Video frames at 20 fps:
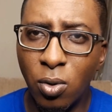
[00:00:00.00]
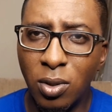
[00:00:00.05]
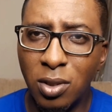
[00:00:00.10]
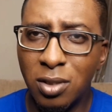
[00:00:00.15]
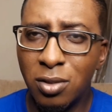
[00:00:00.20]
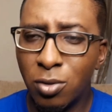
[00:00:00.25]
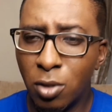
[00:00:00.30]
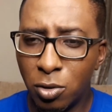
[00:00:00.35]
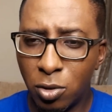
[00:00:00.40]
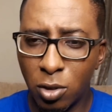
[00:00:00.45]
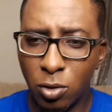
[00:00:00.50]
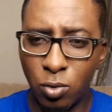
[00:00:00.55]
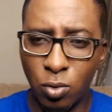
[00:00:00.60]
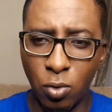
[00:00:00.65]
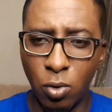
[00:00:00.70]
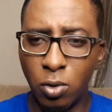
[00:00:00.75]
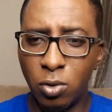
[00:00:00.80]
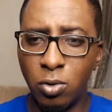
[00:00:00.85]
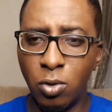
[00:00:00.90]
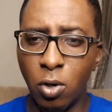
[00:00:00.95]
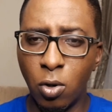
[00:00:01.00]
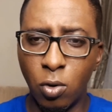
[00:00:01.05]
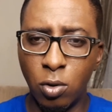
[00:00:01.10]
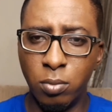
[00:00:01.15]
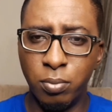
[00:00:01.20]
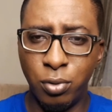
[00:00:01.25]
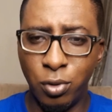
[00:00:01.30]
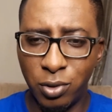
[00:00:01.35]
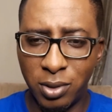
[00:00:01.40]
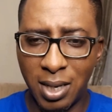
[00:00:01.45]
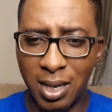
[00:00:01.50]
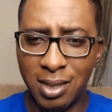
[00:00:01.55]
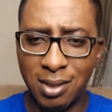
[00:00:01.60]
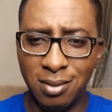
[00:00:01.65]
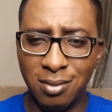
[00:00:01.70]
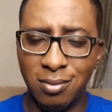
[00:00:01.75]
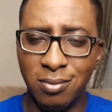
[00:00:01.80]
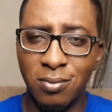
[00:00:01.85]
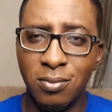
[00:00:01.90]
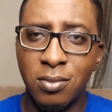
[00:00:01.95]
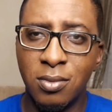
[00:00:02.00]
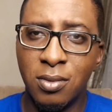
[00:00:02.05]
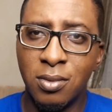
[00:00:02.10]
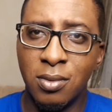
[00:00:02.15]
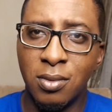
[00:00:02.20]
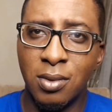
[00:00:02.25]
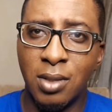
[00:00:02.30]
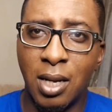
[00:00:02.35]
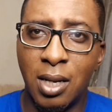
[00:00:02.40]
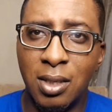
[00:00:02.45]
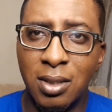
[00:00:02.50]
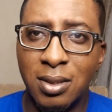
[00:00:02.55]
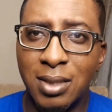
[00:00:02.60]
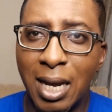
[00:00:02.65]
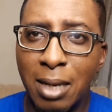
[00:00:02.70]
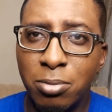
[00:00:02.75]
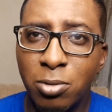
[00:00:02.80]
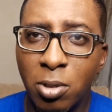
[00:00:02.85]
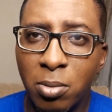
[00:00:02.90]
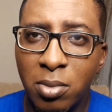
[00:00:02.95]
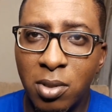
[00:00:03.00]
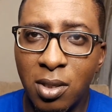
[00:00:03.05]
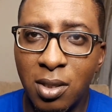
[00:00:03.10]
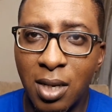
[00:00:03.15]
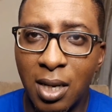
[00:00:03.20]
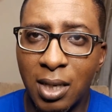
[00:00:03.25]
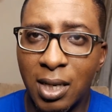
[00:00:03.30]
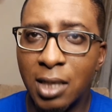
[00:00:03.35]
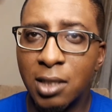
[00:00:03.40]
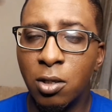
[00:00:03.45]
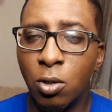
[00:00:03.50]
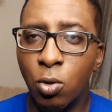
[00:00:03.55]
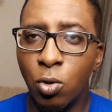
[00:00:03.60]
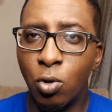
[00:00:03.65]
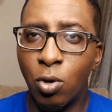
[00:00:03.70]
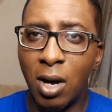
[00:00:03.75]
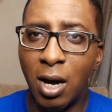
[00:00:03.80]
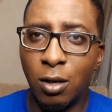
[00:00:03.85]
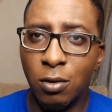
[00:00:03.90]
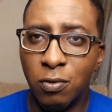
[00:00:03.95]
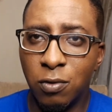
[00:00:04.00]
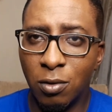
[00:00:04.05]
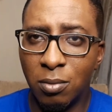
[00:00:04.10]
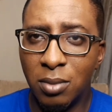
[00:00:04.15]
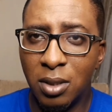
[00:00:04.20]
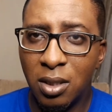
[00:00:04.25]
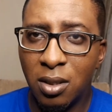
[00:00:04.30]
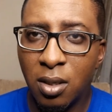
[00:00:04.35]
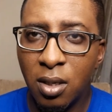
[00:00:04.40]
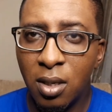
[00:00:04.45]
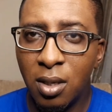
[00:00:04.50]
Is it not just to go to your computer and type something and get a logo out for me?